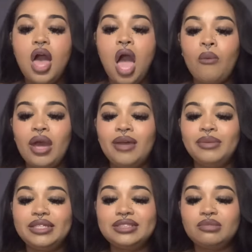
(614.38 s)
Alright,
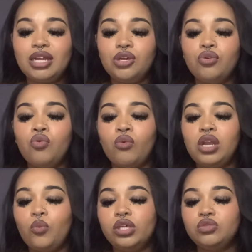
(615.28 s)
but this is somebody here who really
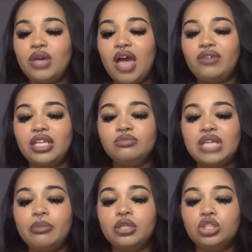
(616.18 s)
wants to have like some
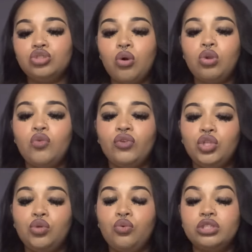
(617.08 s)
type of control over you,